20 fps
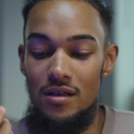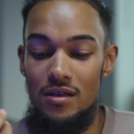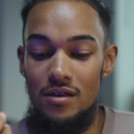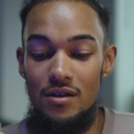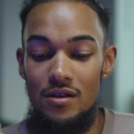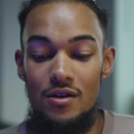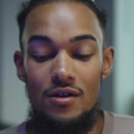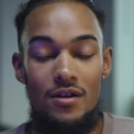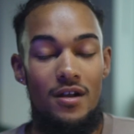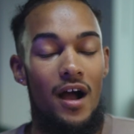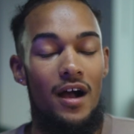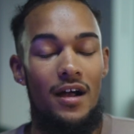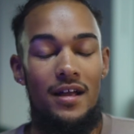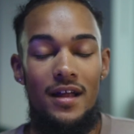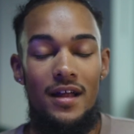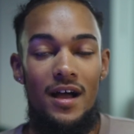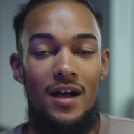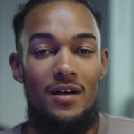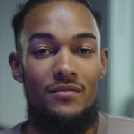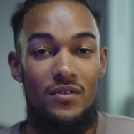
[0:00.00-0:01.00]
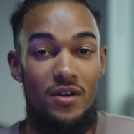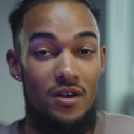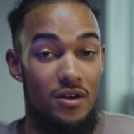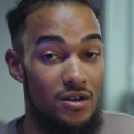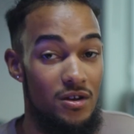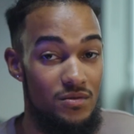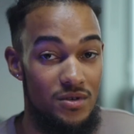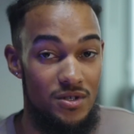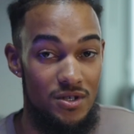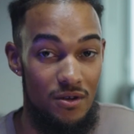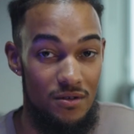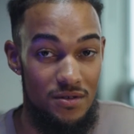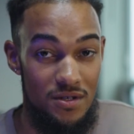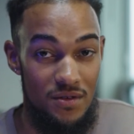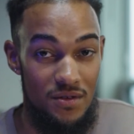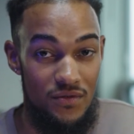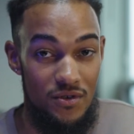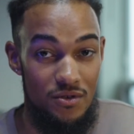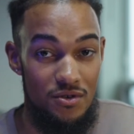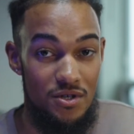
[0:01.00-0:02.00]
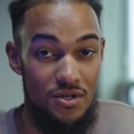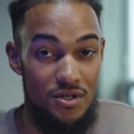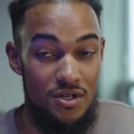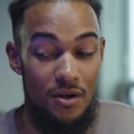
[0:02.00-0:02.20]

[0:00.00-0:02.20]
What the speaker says: you're not gonna have very good results in the future.